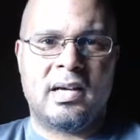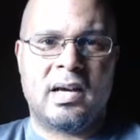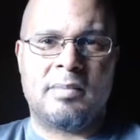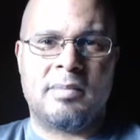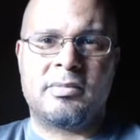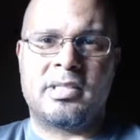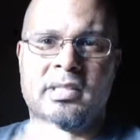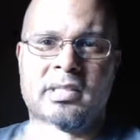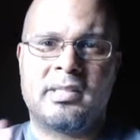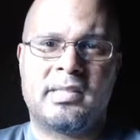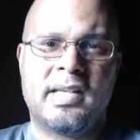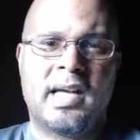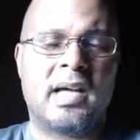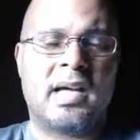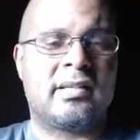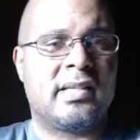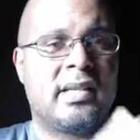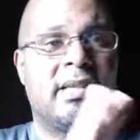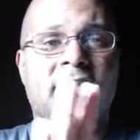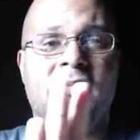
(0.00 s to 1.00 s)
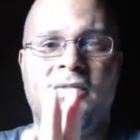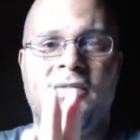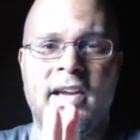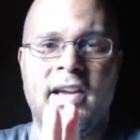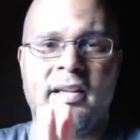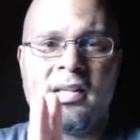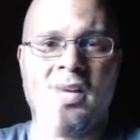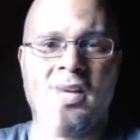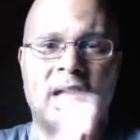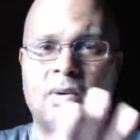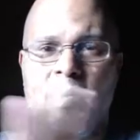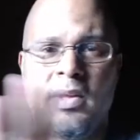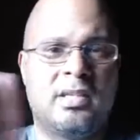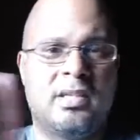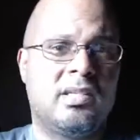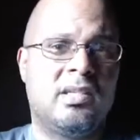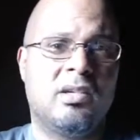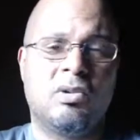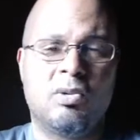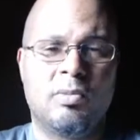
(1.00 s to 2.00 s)
In fact, I don't want
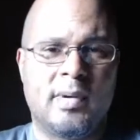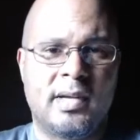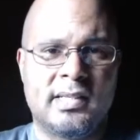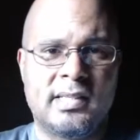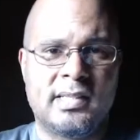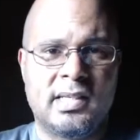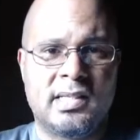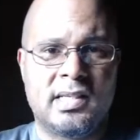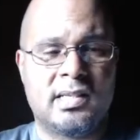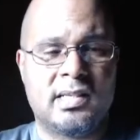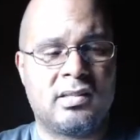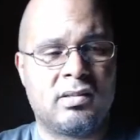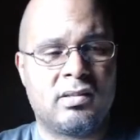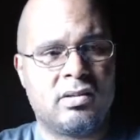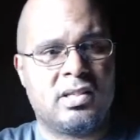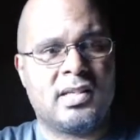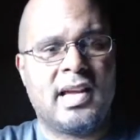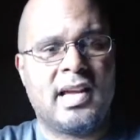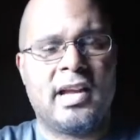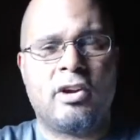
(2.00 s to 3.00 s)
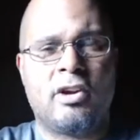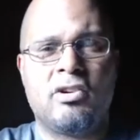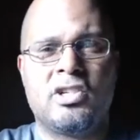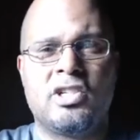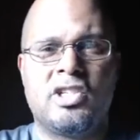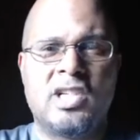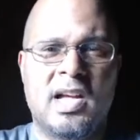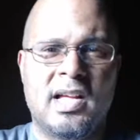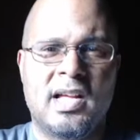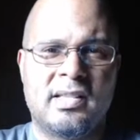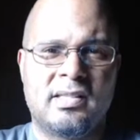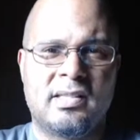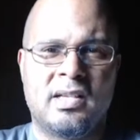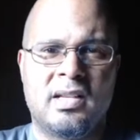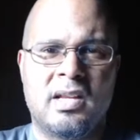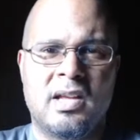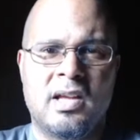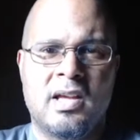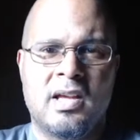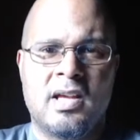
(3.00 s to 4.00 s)
to steal nobody's idea. So this guy, Chris
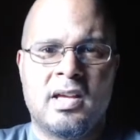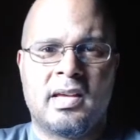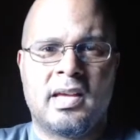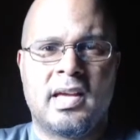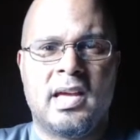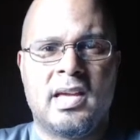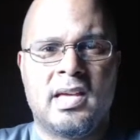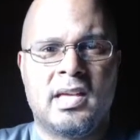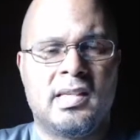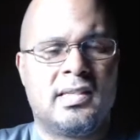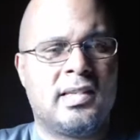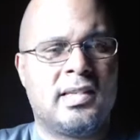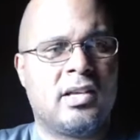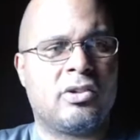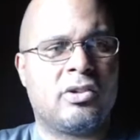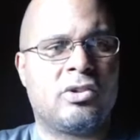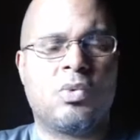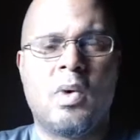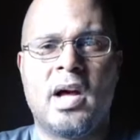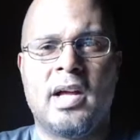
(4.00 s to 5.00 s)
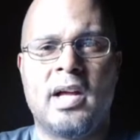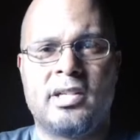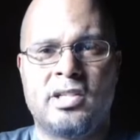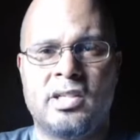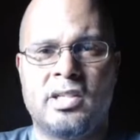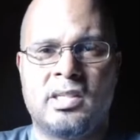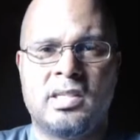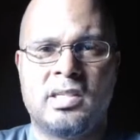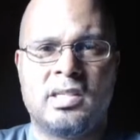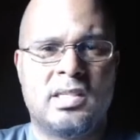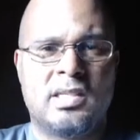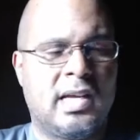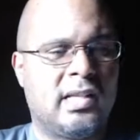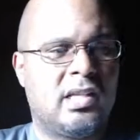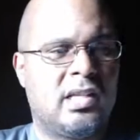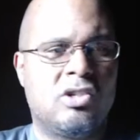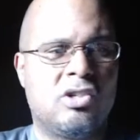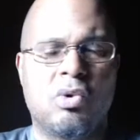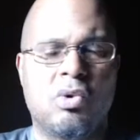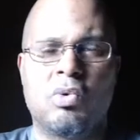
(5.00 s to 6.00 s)
Johnson, okay, he sells watches. He's got
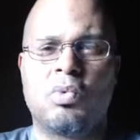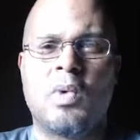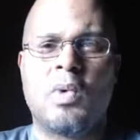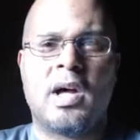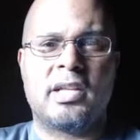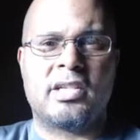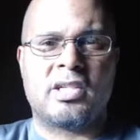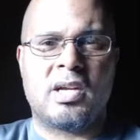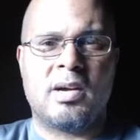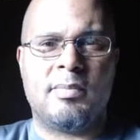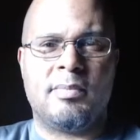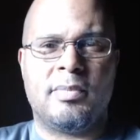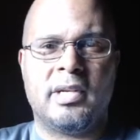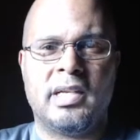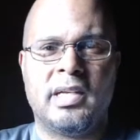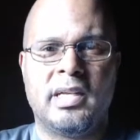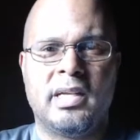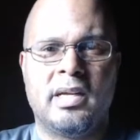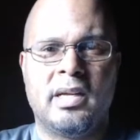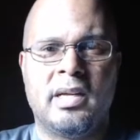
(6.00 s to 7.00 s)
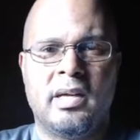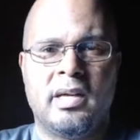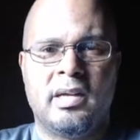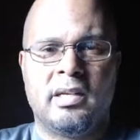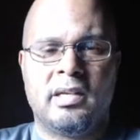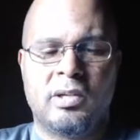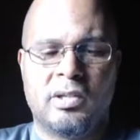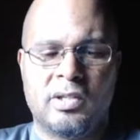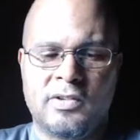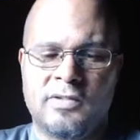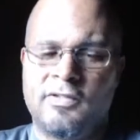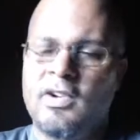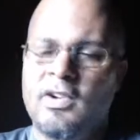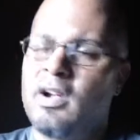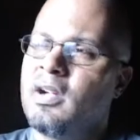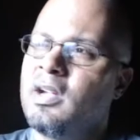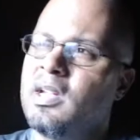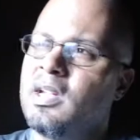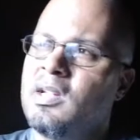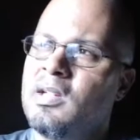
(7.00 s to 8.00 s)
his own watch company. You know, he's
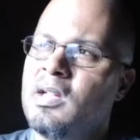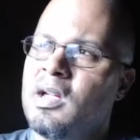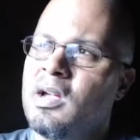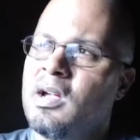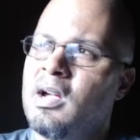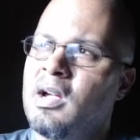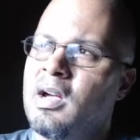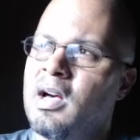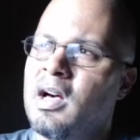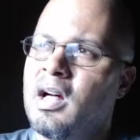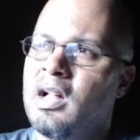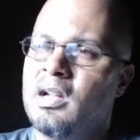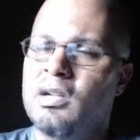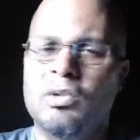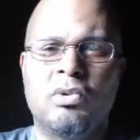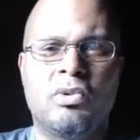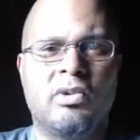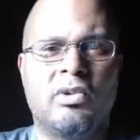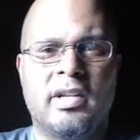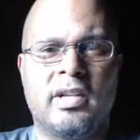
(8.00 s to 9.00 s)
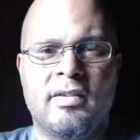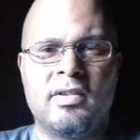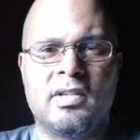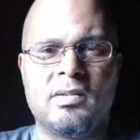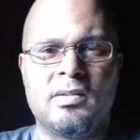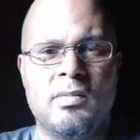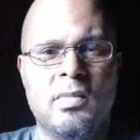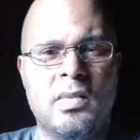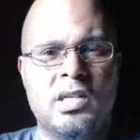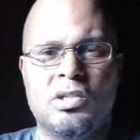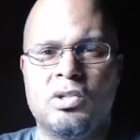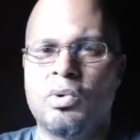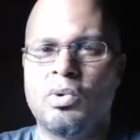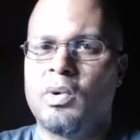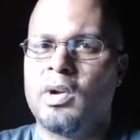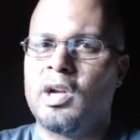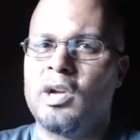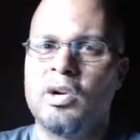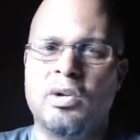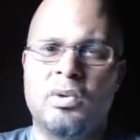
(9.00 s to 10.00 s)
very lucrative. He's
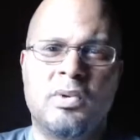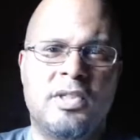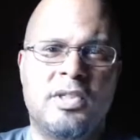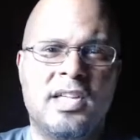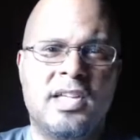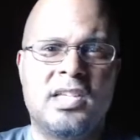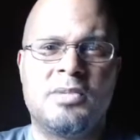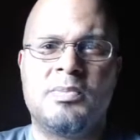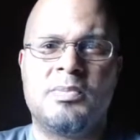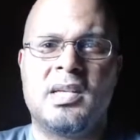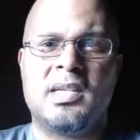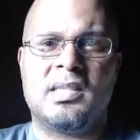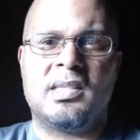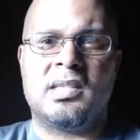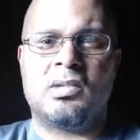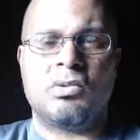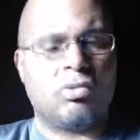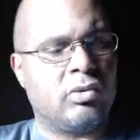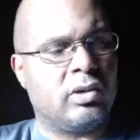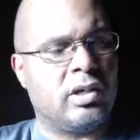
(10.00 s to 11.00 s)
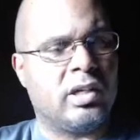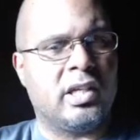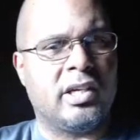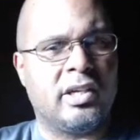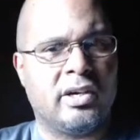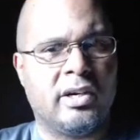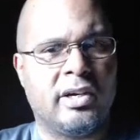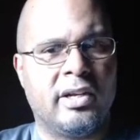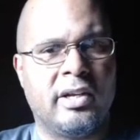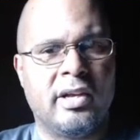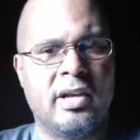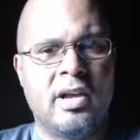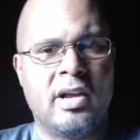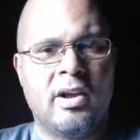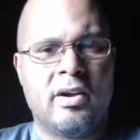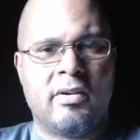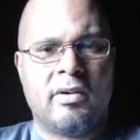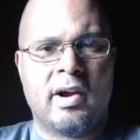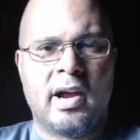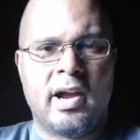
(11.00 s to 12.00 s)
doing good with his business, really good,
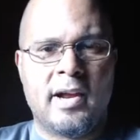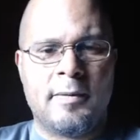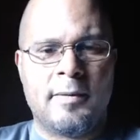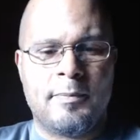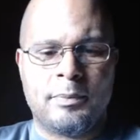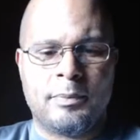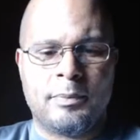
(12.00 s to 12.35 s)
right?